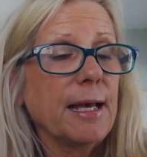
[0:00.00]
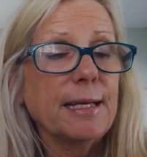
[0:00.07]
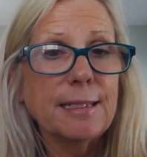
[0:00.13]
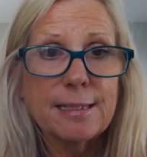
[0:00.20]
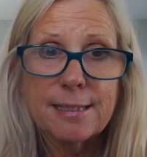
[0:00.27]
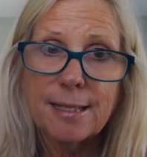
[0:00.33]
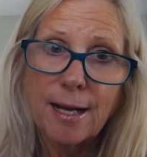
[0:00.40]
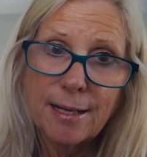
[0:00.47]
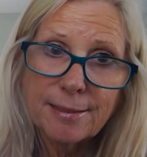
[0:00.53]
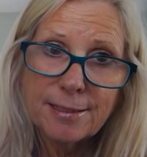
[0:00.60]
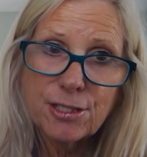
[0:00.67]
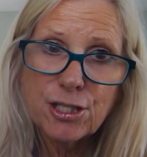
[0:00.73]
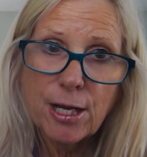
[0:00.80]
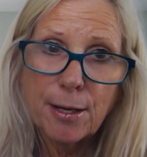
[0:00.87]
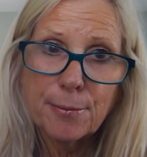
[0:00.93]
Inside the
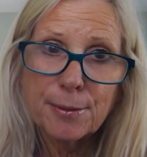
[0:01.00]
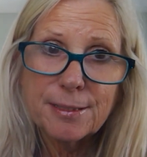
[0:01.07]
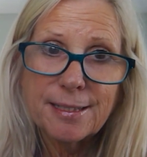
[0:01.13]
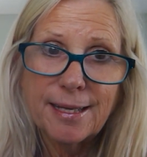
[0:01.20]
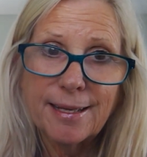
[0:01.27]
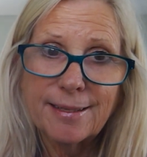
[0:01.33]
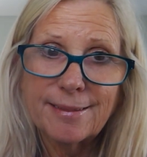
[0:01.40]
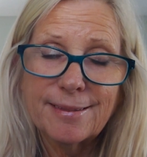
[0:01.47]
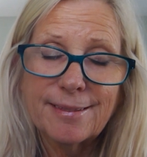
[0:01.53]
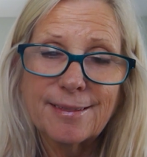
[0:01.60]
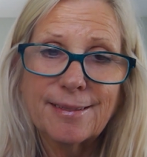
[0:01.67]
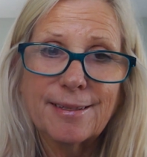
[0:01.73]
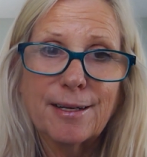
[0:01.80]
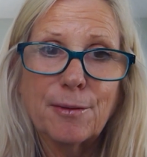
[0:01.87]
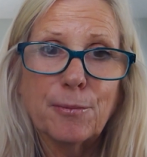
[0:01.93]
shower tent,
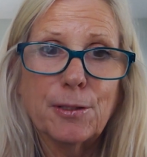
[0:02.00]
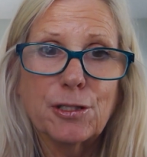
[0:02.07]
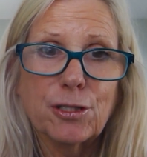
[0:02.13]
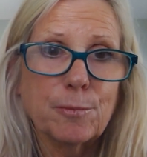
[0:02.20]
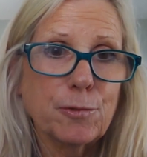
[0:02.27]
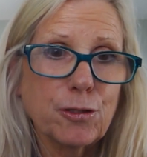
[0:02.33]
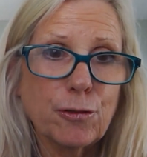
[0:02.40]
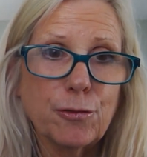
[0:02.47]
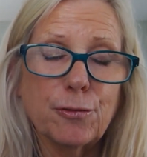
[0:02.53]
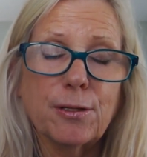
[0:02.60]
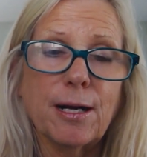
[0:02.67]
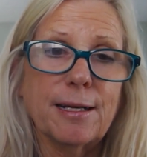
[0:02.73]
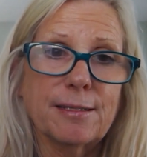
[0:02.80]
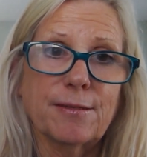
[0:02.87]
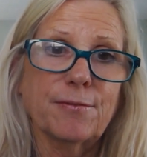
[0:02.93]
which I'm sure you
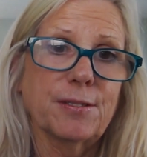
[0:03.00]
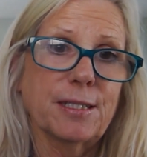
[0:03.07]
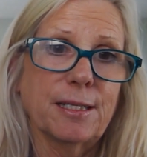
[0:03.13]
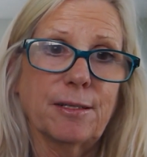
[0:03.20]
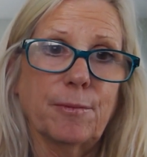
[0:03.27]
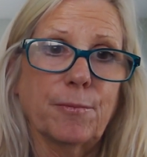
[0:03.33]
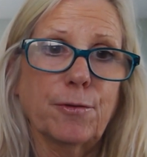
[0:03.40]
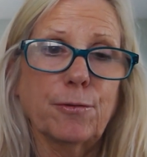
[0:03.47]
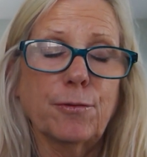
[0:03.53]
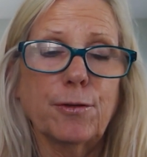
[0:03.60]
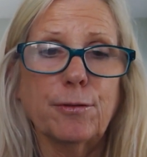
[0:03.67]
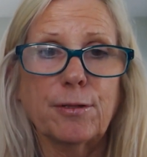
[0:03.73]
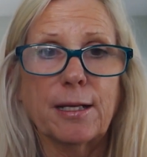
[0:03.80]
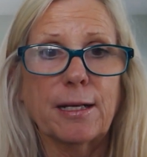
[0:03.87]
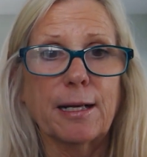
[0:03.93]
guys have seen them,
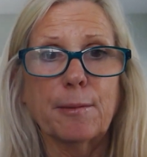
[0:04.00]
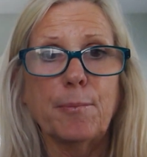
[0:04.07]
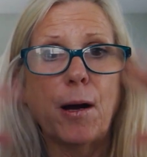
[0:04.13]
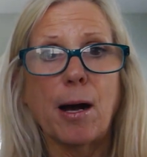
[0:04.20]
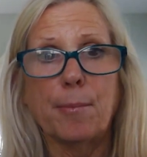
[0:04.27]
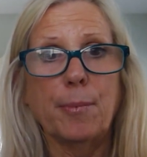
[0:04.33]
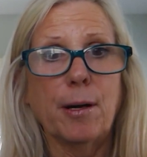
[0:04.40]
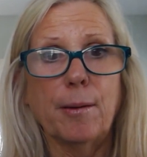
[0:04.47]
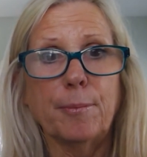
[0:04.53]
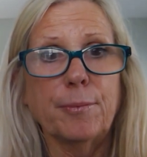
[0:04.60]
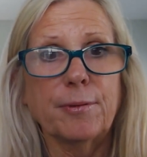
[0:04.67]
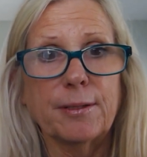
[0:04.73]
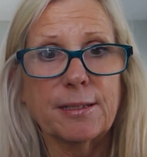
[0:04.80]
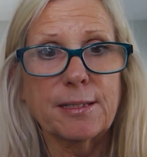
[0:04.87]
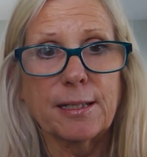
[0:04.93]
they like pop up.
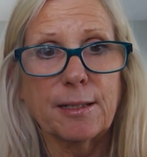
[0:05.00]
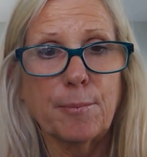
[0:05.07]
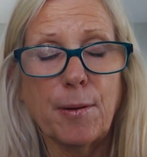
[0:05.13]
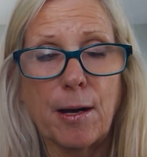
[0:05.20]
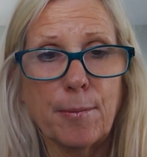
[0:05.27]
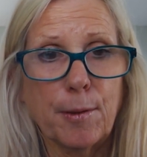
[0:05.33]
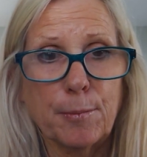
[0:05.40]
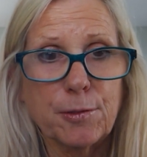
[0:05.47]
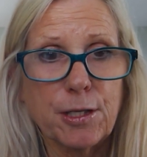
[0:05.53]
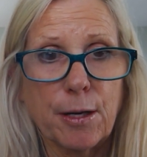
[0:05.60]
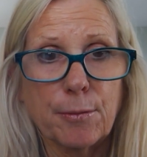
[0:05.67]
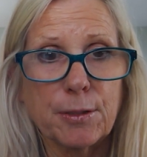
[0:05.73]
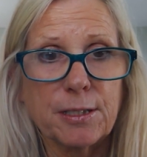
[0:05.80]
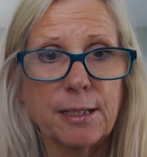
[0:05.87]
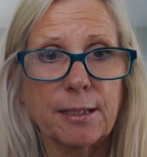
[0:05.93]
It's like a pop-up
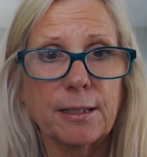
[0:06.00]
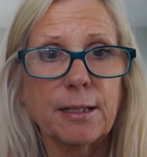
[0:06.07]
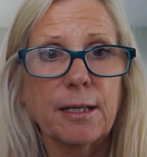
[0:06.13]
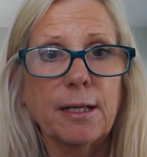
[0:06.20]
shower tent.